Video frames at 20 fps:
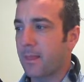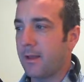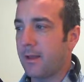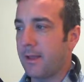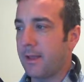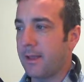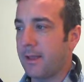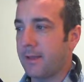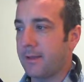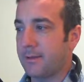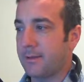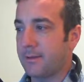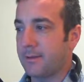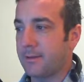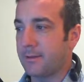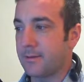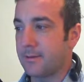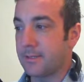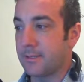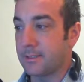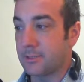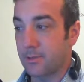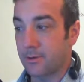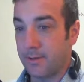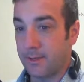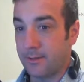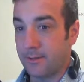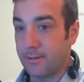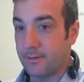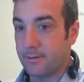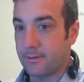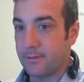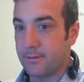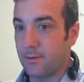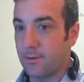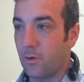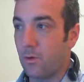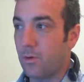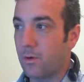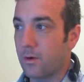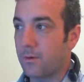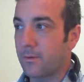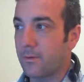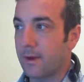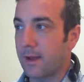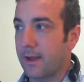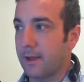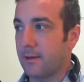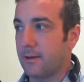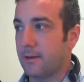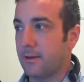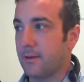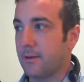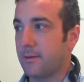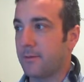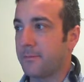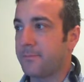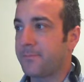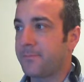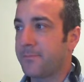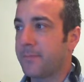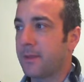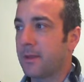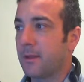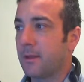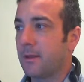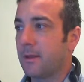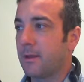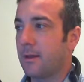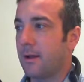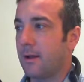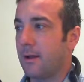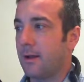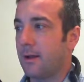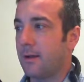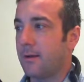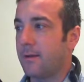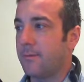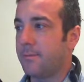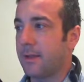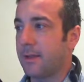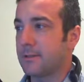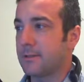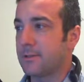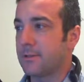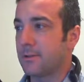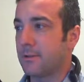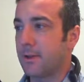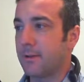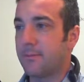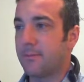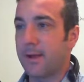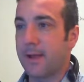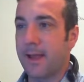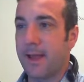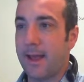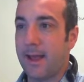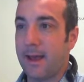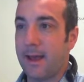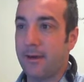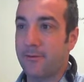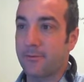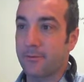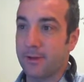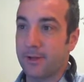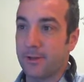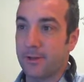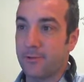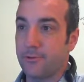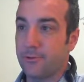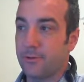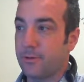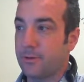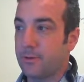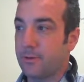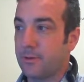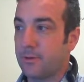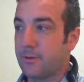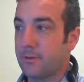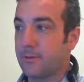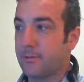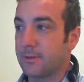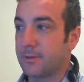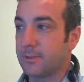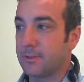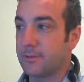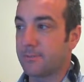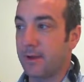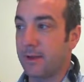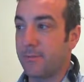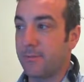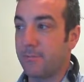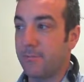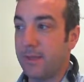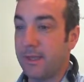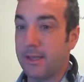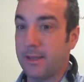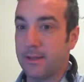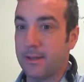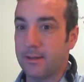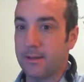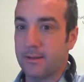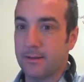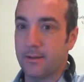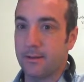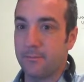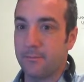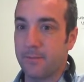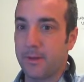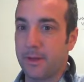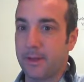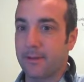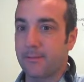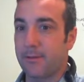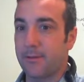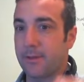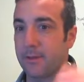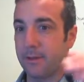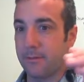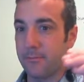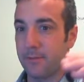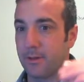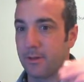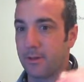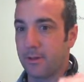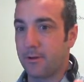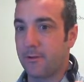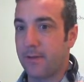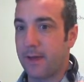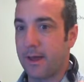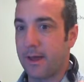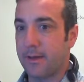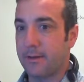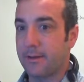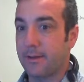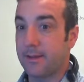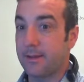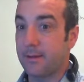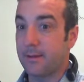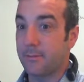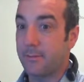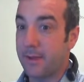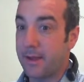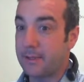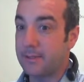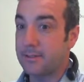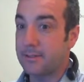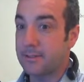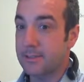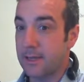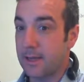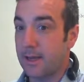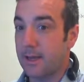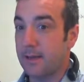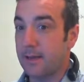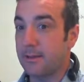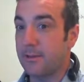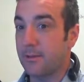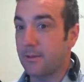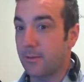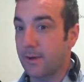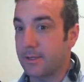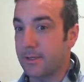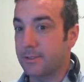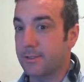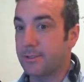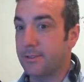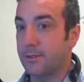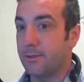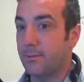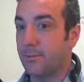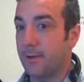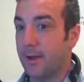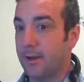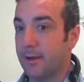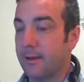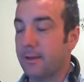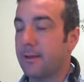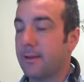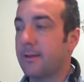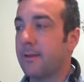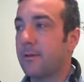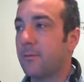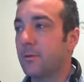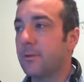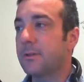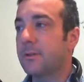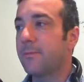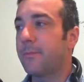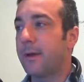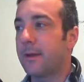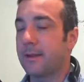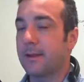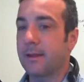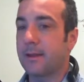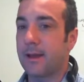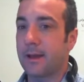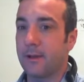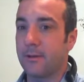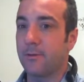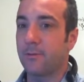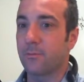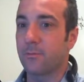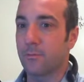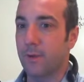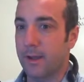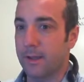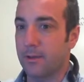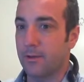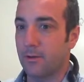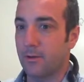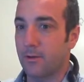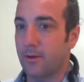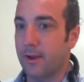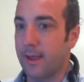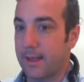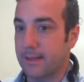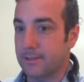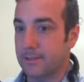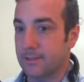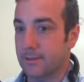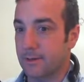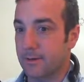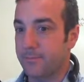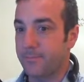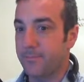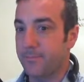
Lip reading: and disagree. Or what I can do is look at my average, which is my mean, and pick everything below that. It depends on the question you want, and it will depend on how you write your answer,